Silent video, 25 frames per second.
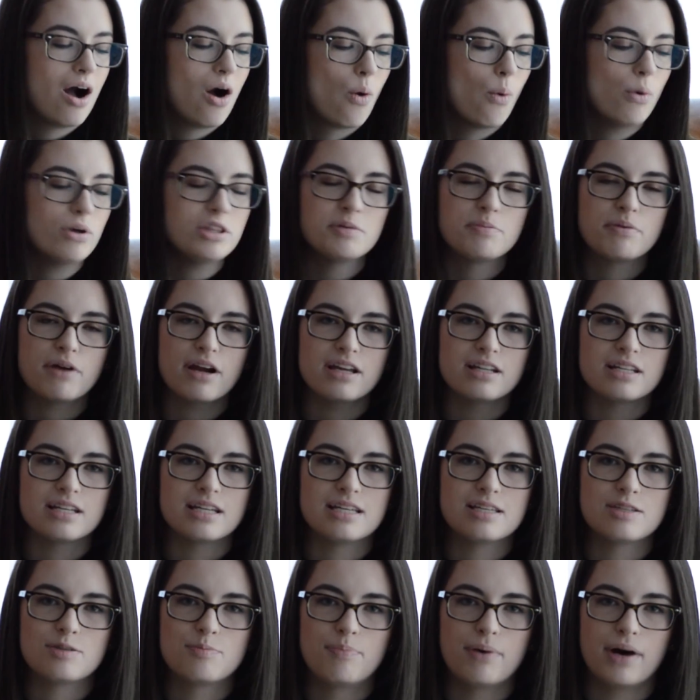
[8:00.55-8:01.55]
what the brand
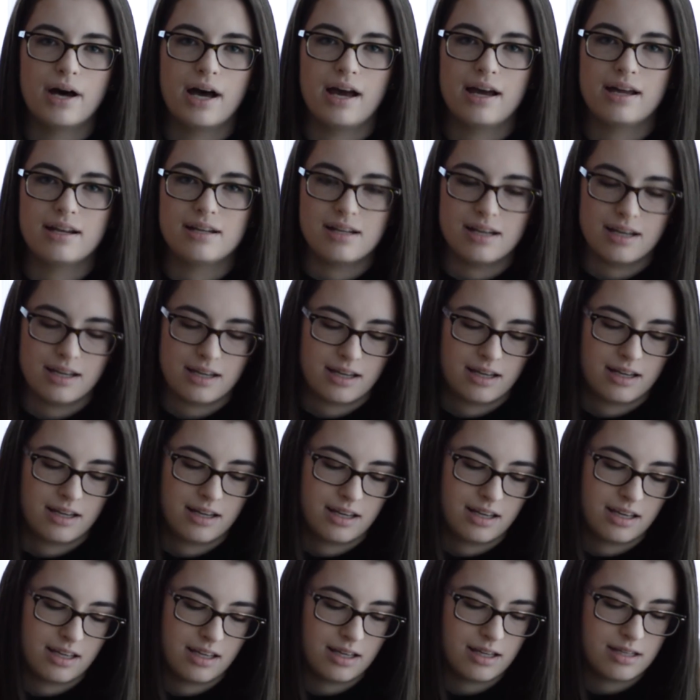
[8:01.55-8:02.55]
is, but
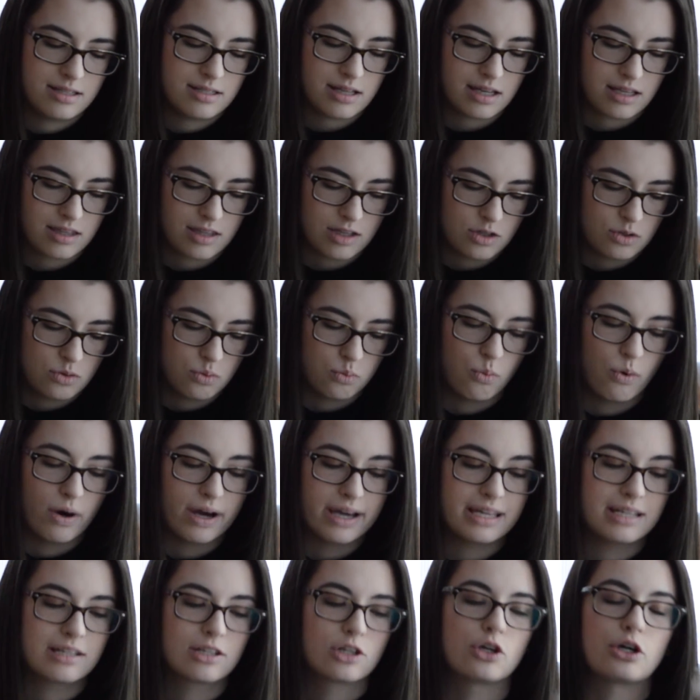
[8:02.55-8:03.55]
it's like this
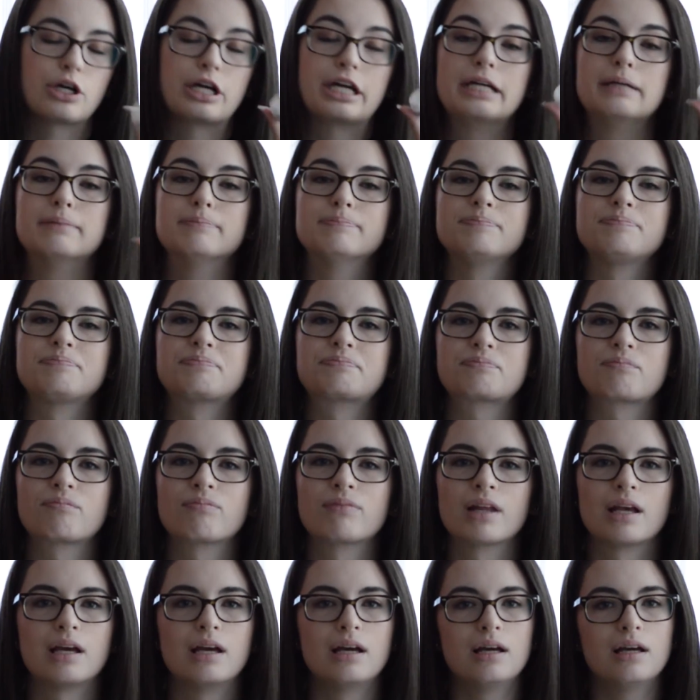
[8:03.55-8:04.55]
white cream.
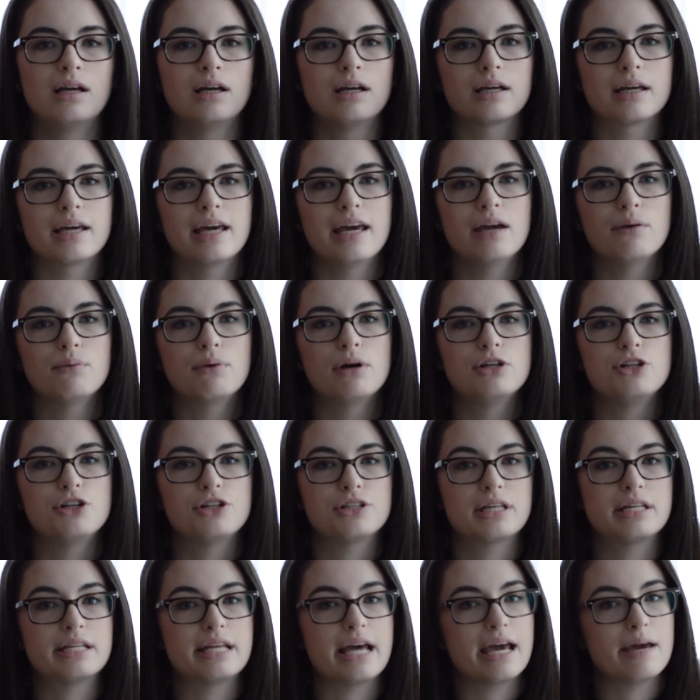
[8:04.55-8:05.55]
Can't wear it
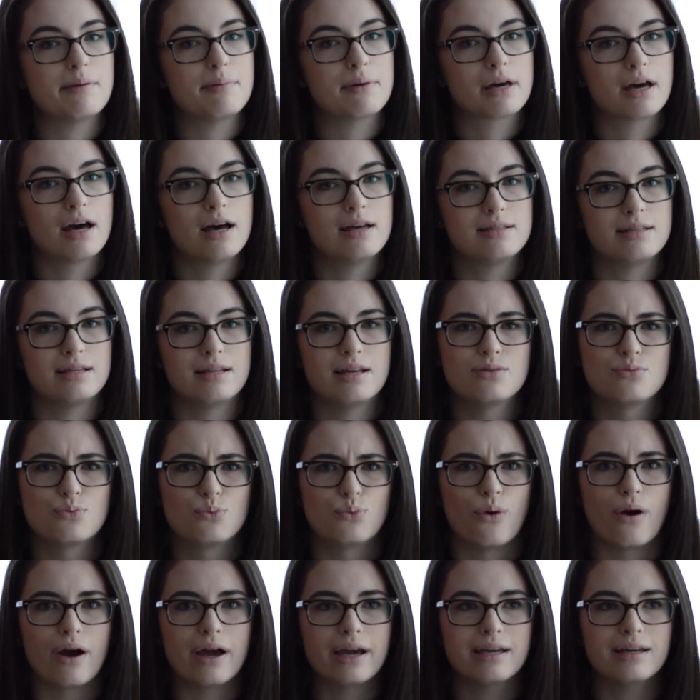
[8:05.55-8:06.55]
during the day because it is
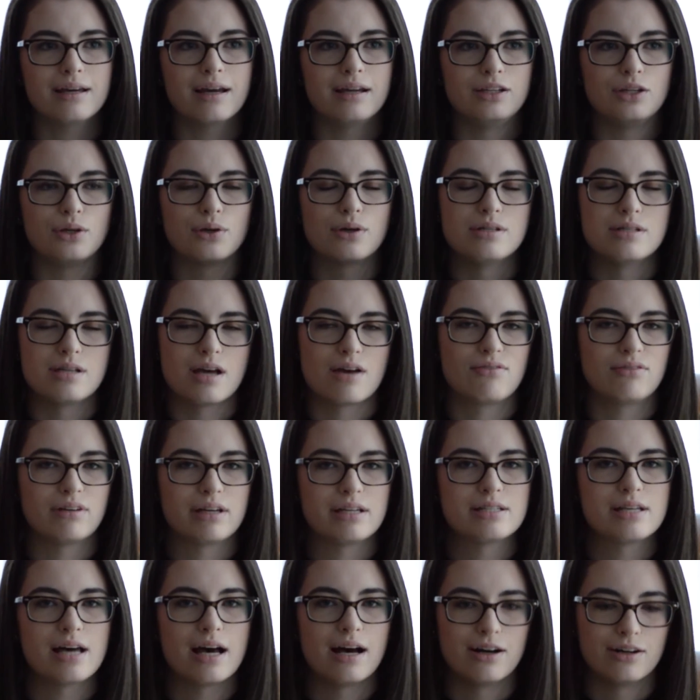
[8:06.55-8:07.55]
white and you can
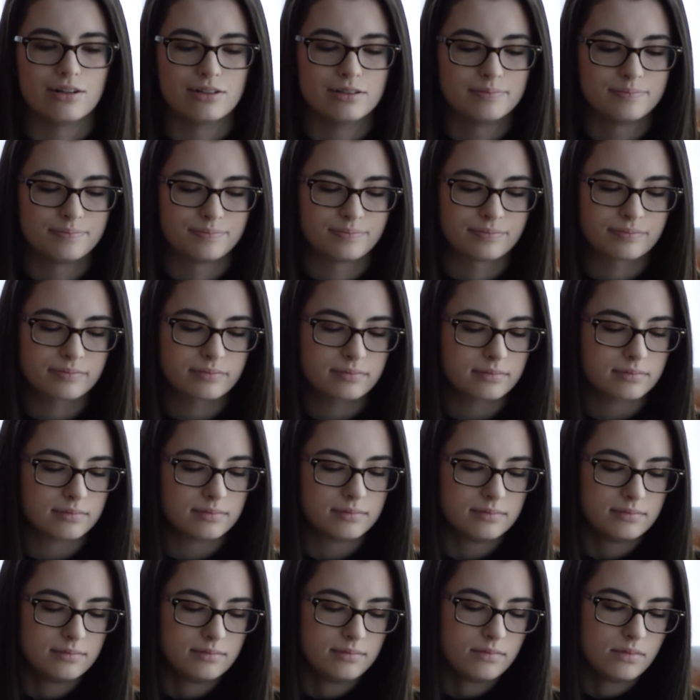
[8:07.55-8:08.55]
definitely tell
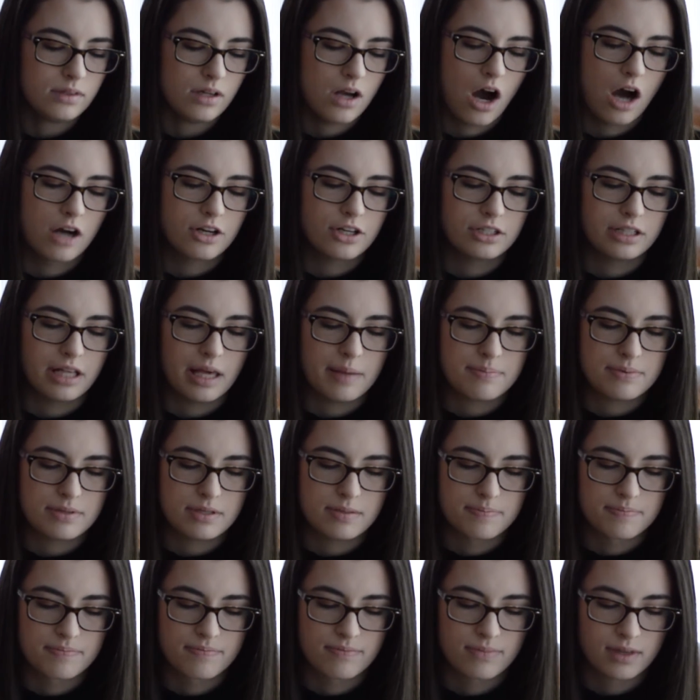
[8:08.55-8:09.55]
on your
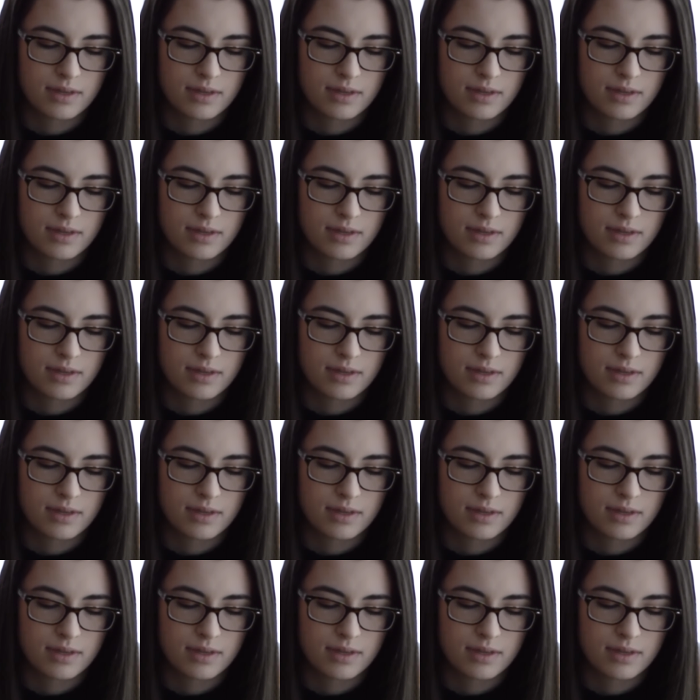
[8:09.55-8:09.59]
lips.